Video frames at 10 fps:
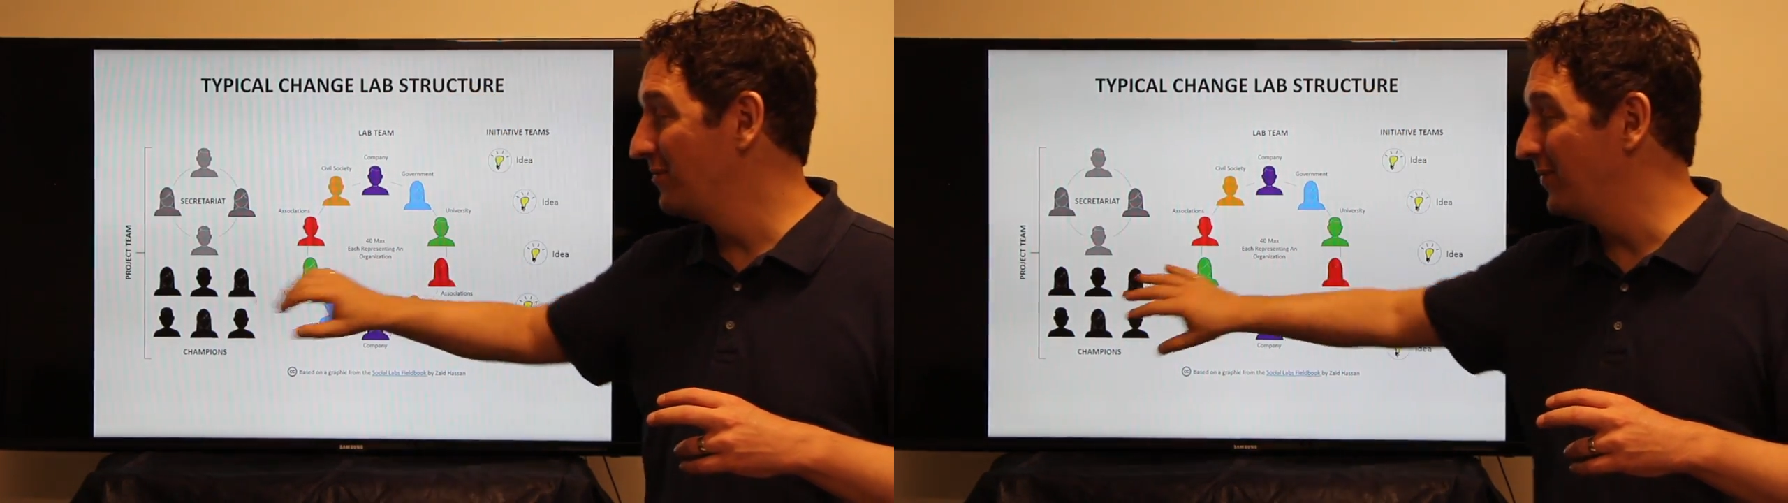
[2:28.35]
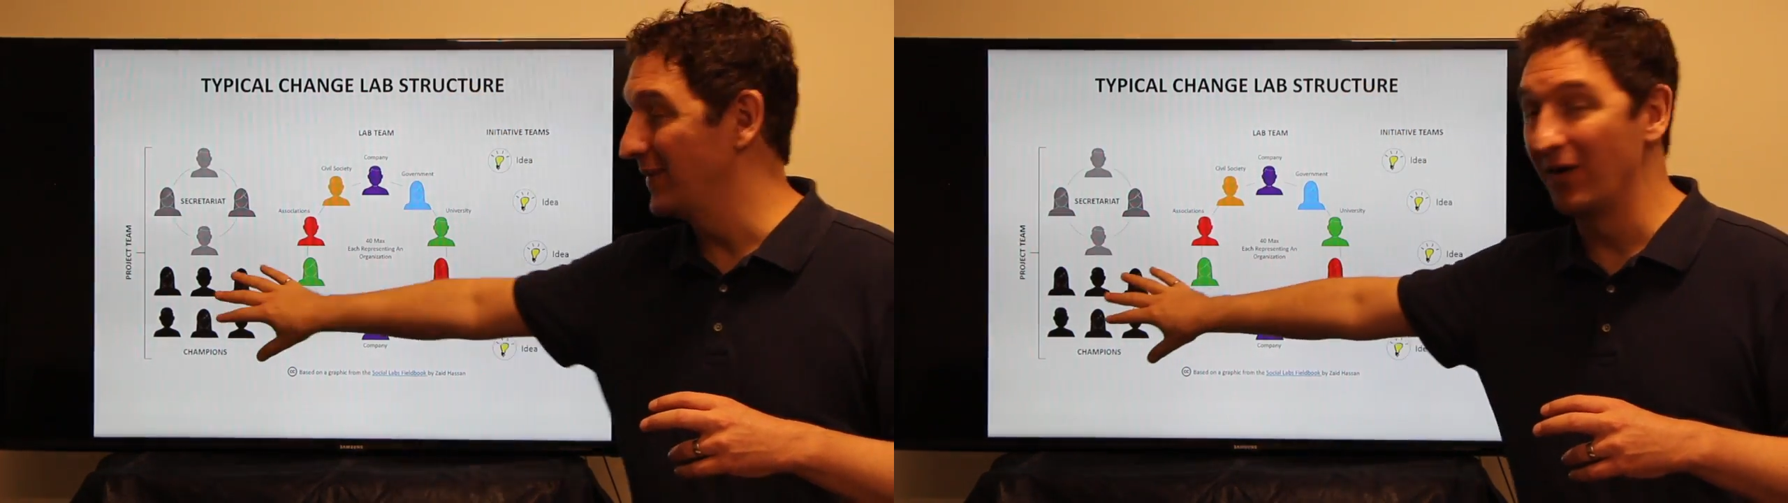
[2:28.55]

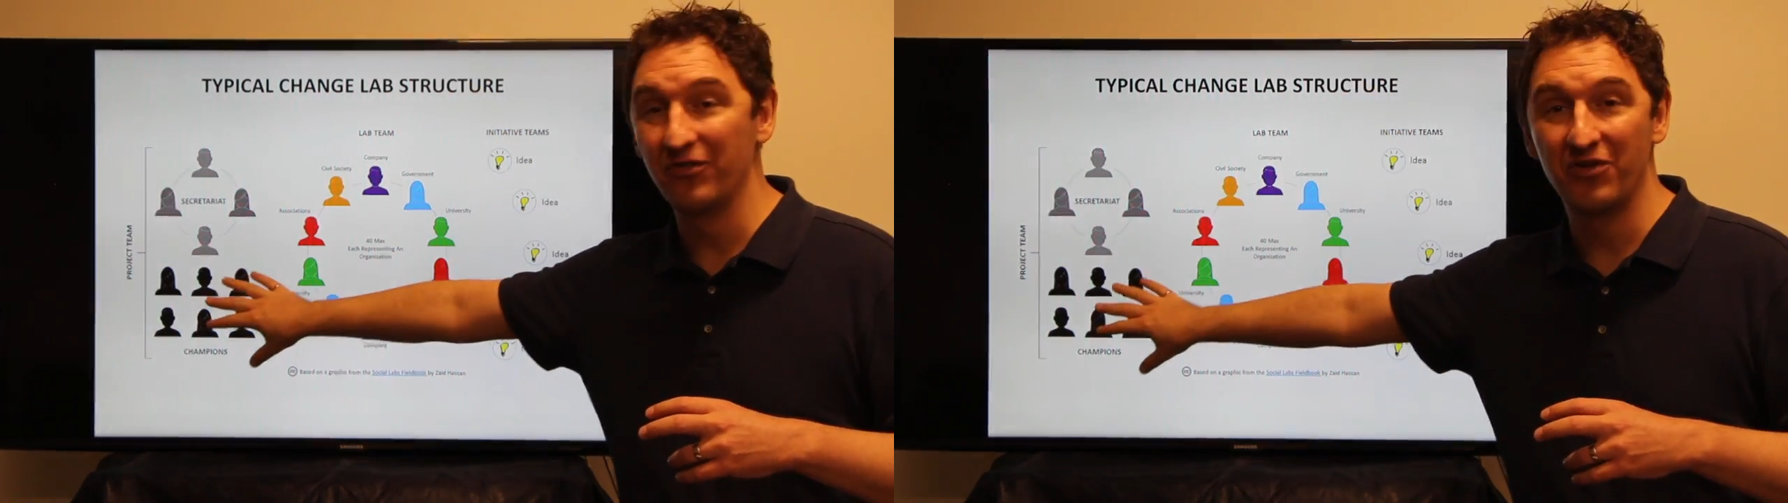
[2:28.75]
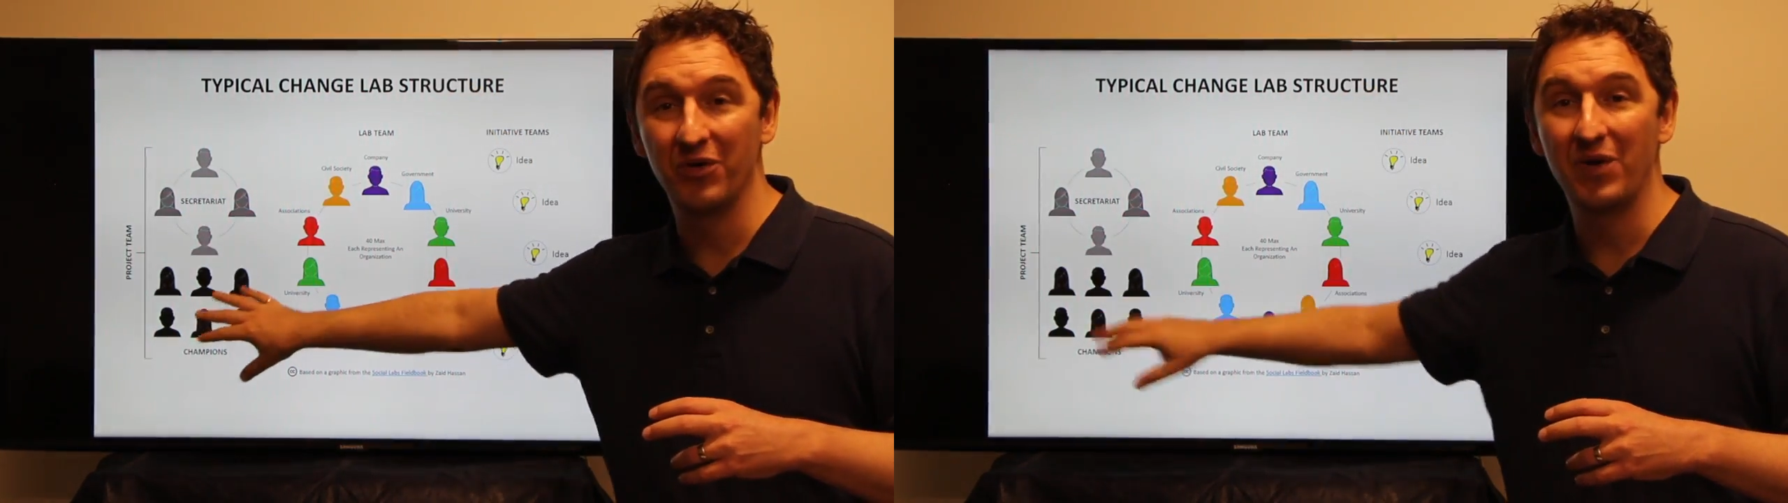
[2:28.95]
but
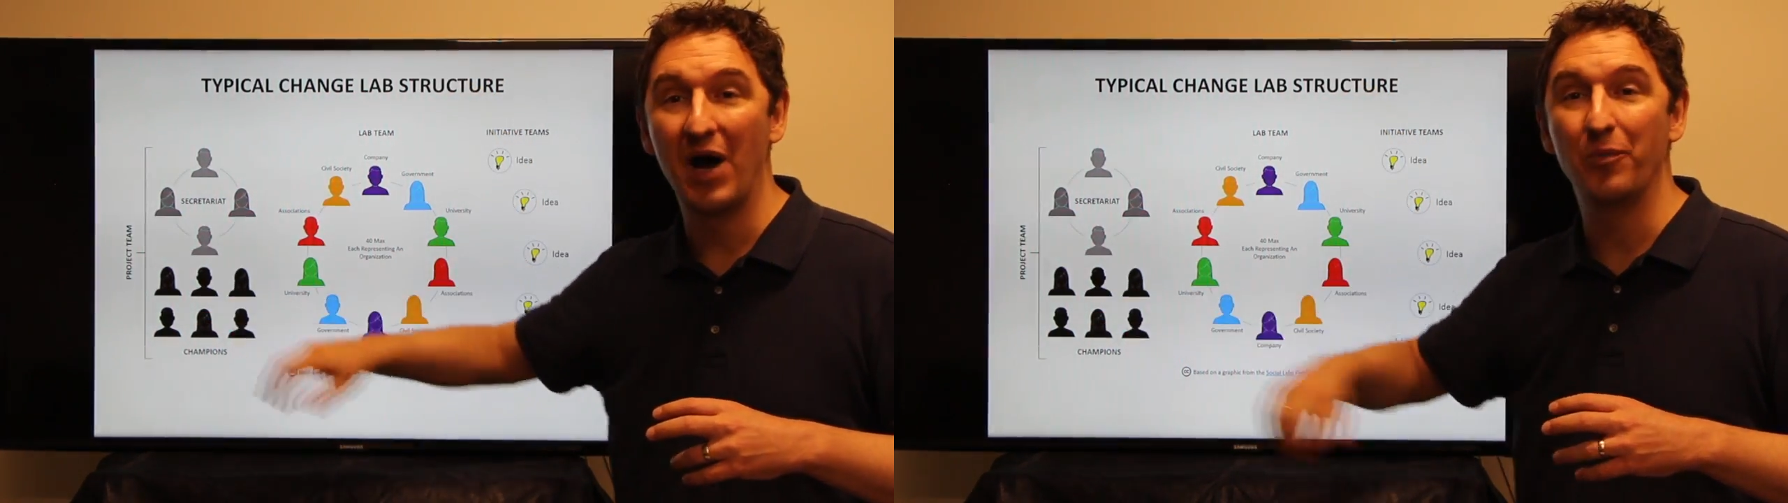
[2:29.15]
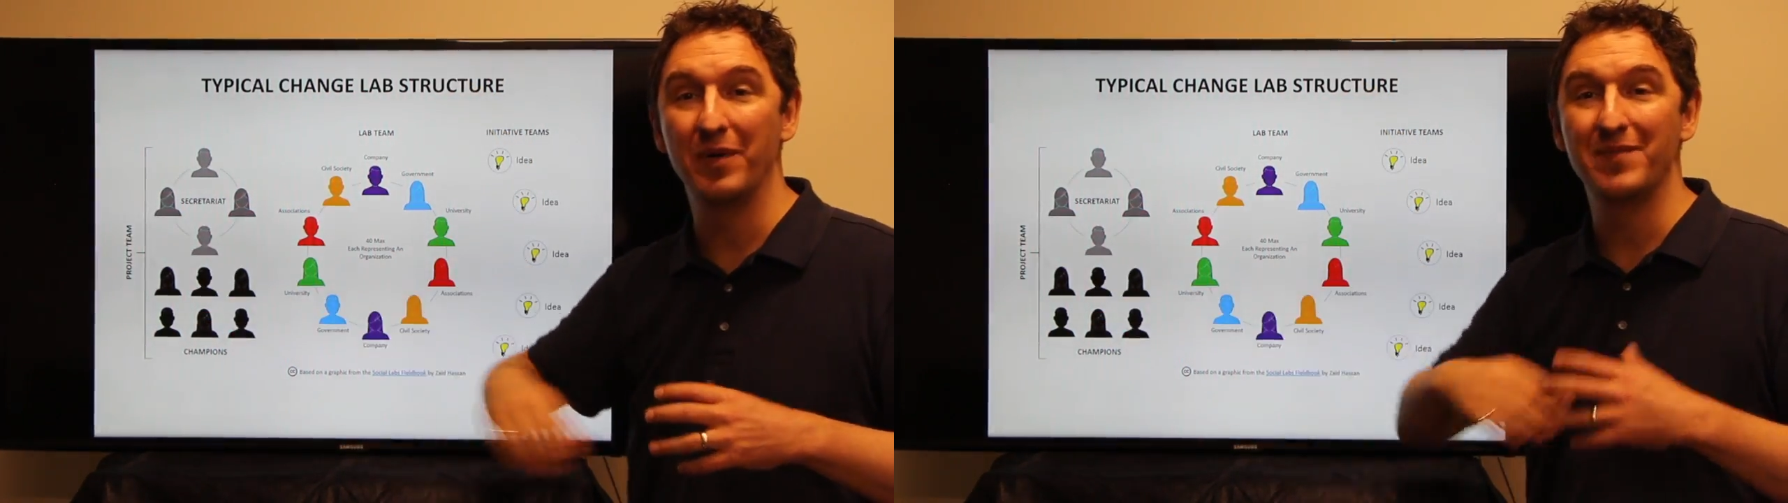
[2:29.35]
also
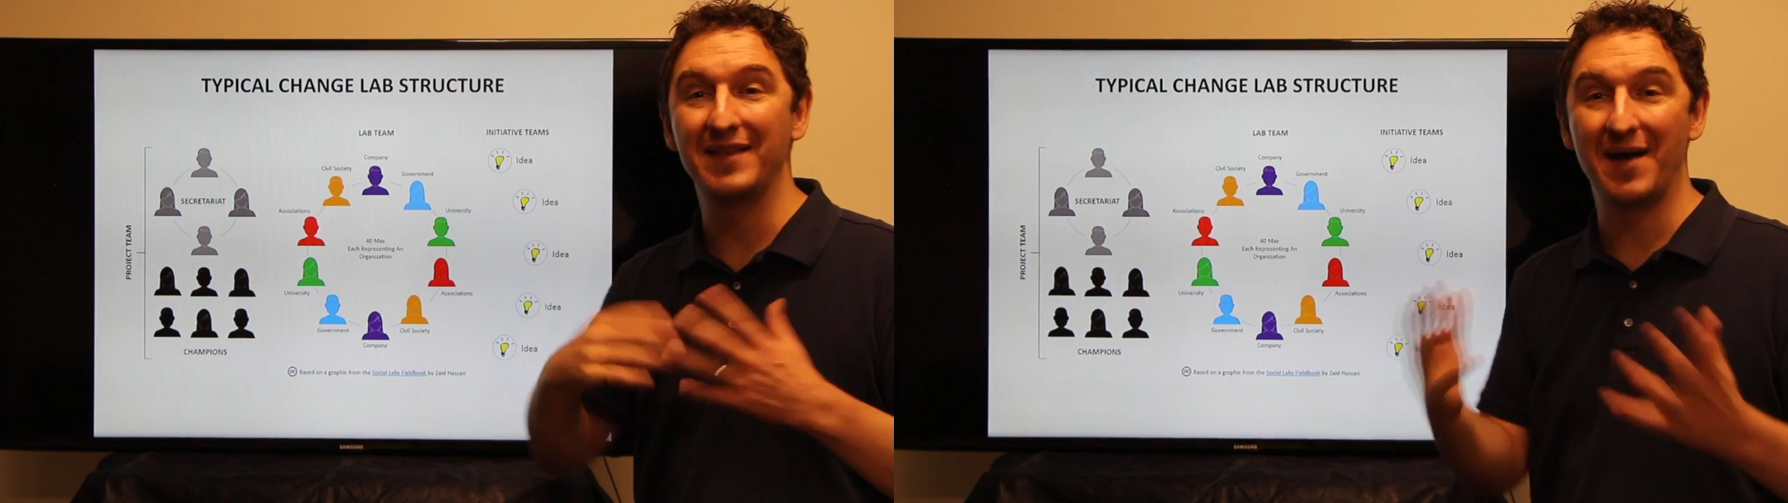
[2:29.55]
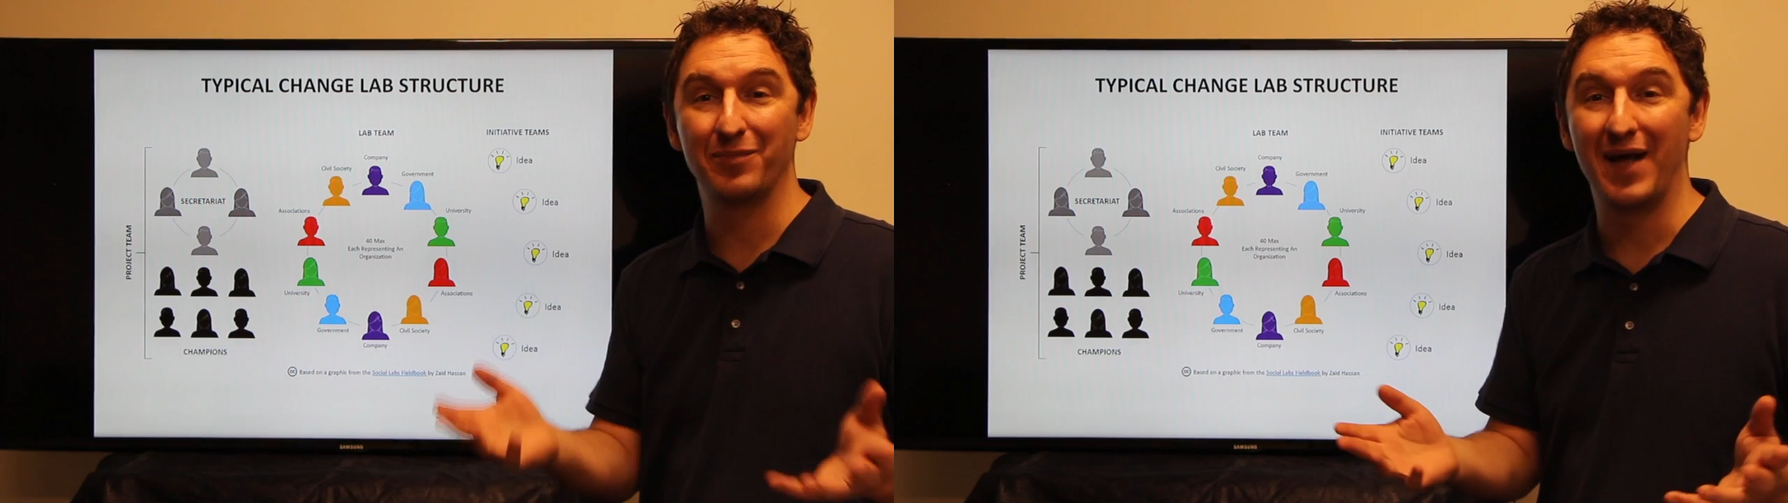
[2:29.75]
helping
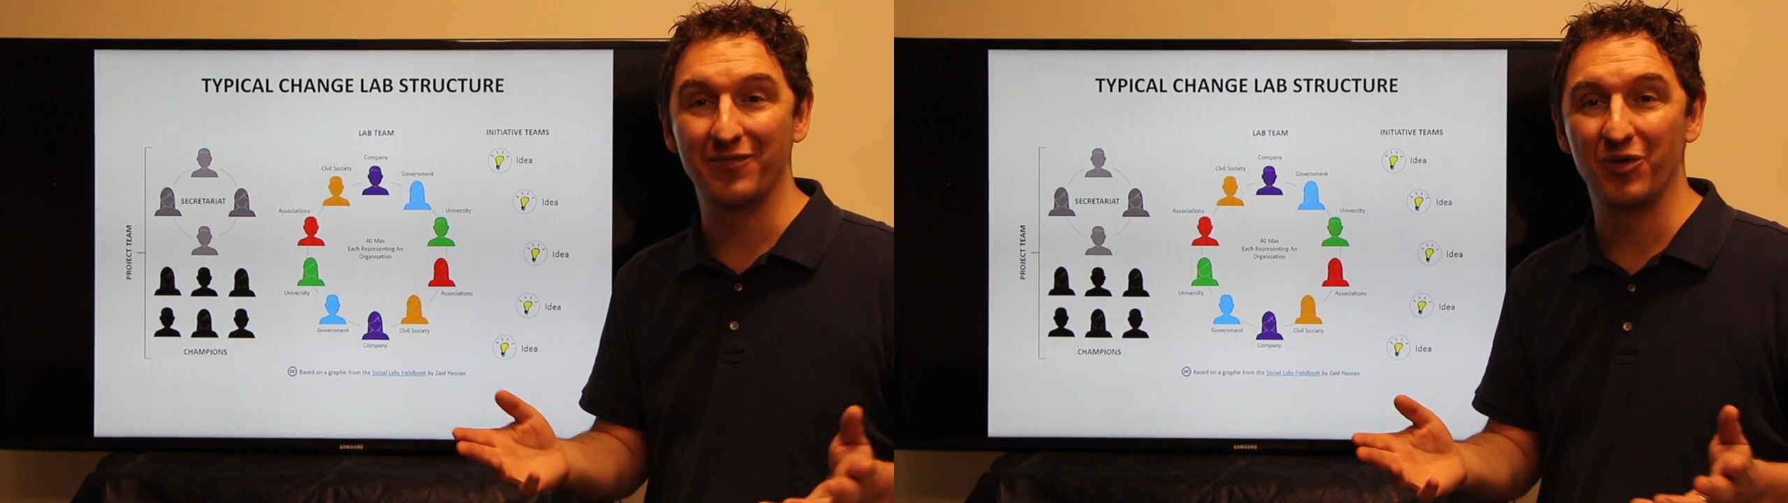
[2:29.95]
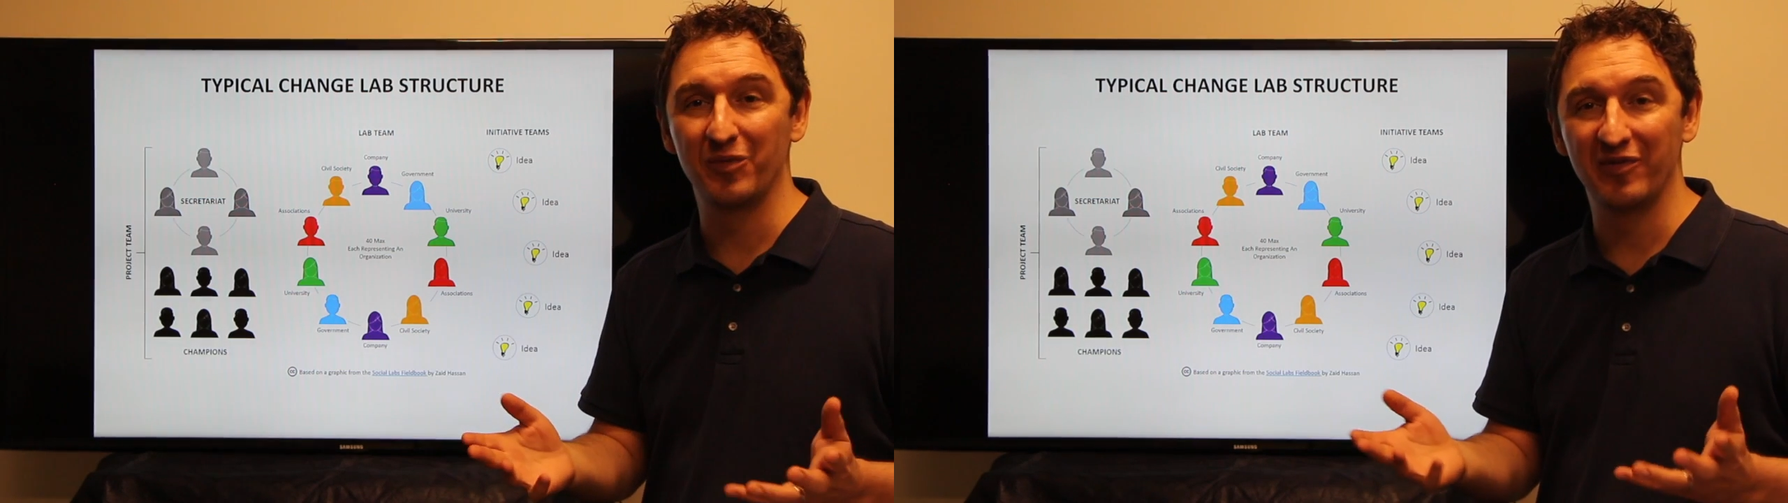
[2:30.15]
make that
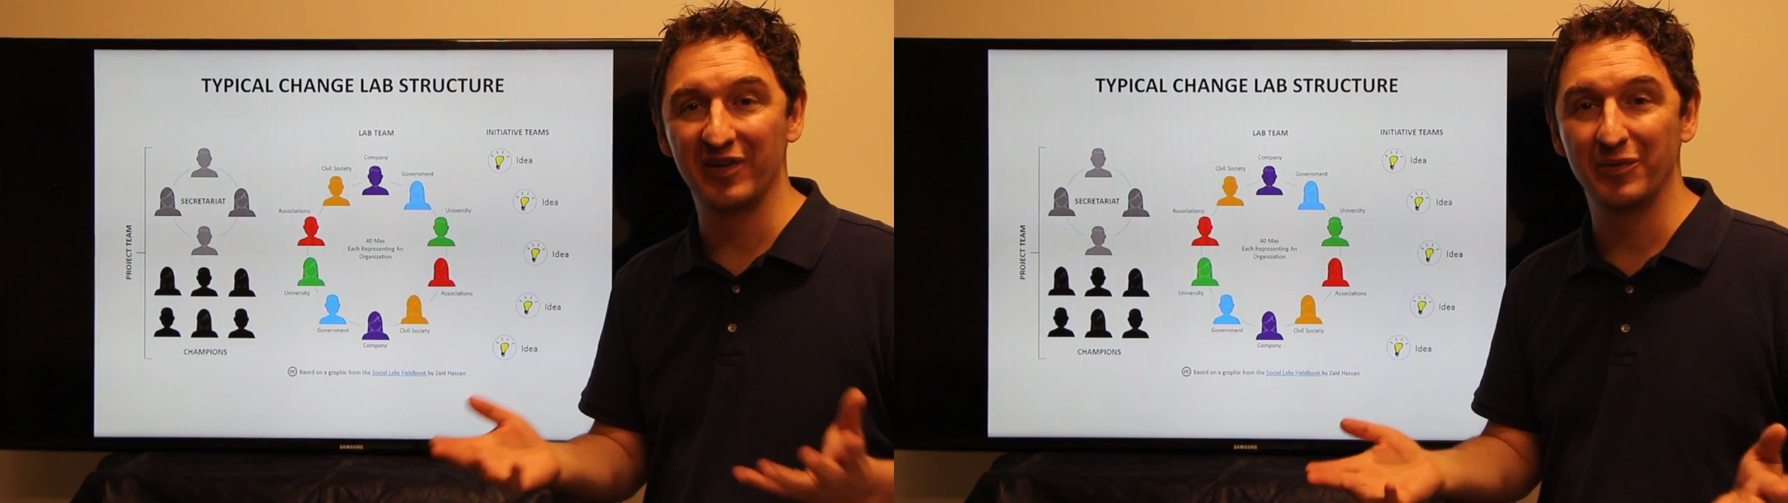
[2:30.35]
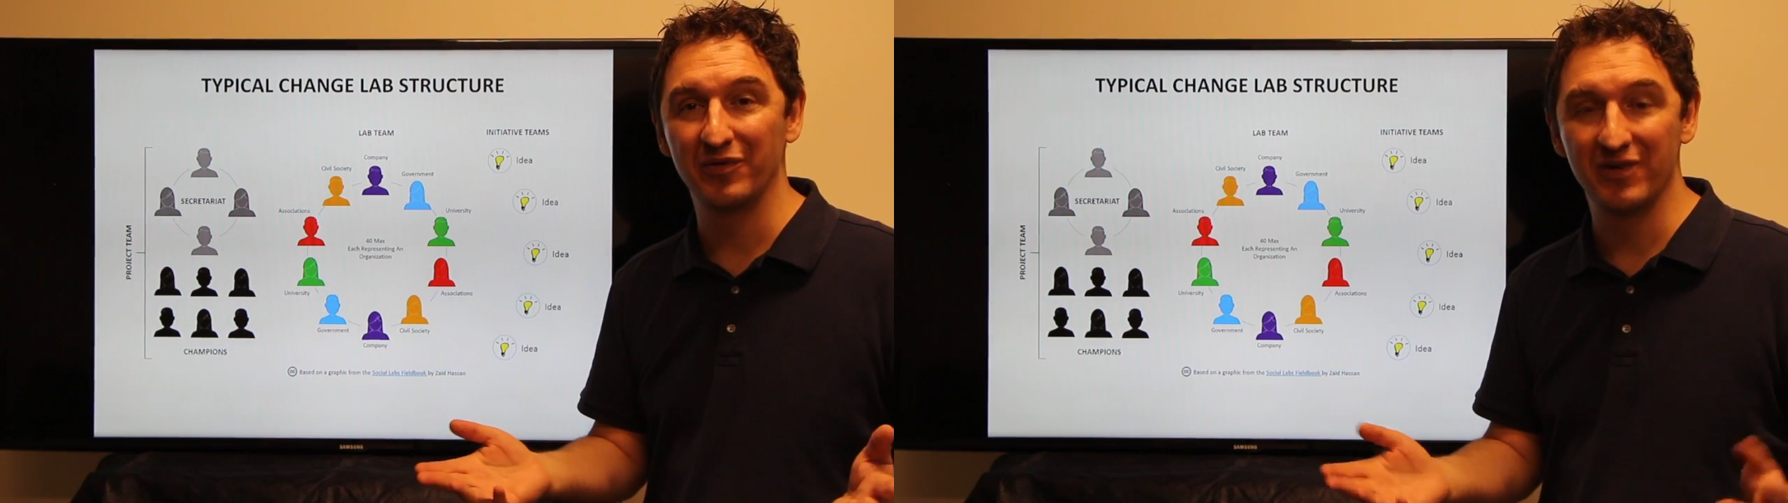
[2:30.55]
platform available